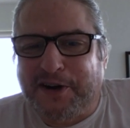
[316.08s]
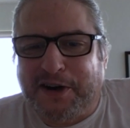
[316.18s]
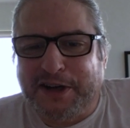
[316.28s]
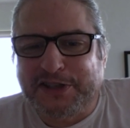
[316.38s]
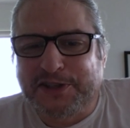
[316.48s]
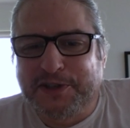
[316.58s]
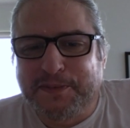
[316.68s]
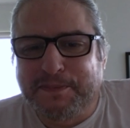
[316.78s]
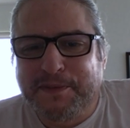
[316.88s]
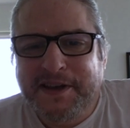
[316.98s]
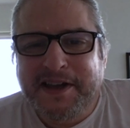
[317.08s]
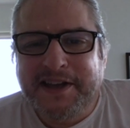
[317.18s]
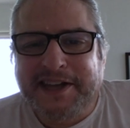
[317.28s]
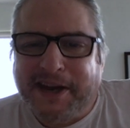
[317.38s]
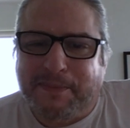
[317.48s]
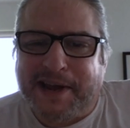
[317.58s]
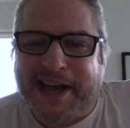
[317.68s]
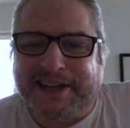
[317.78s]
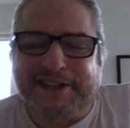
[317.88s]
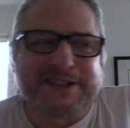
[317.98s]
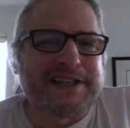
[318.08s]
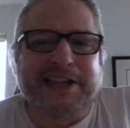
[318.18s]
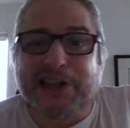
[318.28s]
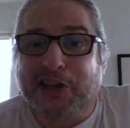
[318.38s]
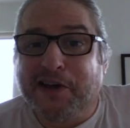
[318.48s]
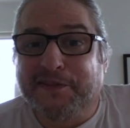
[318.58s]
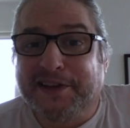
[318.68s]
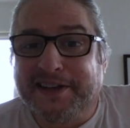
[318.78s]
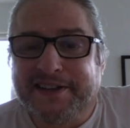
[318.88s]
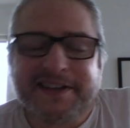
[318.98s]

awesome care package. I loved it.